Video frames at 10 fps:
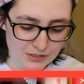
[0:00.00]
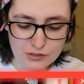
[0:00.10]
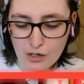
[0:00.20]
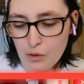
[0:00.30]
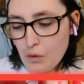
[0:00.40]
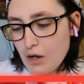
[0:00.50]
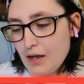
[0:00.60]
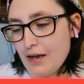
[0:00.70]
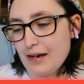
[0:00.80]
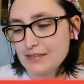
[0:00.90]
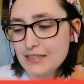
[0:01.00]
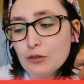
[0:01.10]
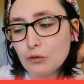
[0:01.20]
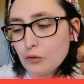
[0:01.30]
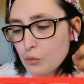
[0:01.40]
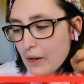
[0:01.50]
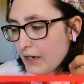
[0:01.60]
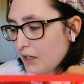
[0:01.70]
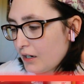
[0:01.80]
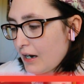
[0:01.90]
So I see Ruth
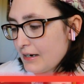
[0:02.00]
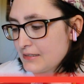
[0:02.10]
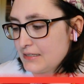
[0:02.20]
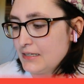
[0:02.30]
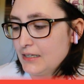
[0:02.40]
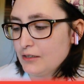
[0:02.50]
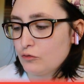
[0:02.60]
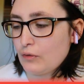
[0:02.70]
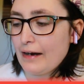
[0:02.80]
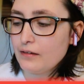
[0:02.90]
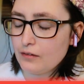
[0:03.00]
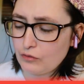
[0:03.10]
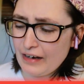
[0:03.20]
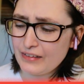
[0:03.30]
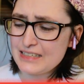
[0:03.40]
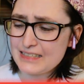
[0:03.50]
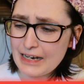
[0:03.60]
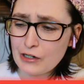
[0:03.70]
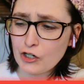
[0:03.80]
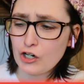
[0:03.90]
Ware, I see Riley
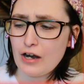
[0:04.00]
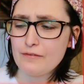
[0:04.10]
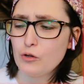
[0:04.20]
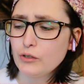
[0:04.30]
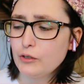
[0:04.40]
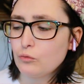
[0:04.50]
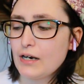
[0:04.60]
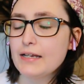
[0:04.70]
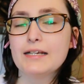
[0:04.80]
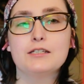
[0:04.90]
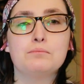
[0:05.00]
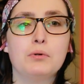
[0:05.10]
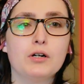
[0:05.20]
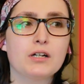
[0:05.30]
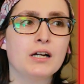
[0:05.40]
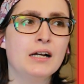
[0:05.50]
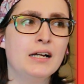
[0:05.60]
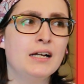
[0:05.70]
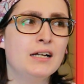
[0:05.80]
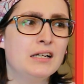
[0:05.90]
Sager. I've only read his book
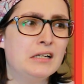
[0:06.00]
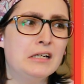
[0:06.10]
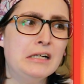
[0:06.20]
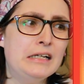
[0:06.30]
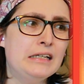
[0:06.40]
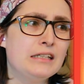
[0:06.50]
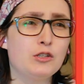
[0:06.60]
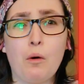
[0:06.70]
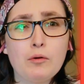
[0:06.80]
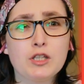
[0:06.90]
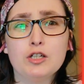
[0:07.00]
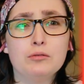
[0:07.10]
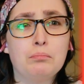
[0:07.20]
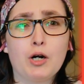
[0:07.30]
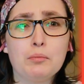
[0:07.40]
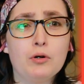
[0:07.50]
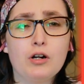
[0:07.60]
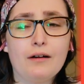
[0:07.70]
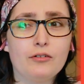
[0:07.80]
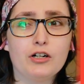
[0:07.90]
the one with the purple
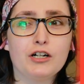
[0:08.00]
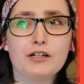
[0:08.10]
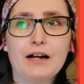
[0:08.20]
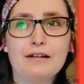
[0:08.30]
cover.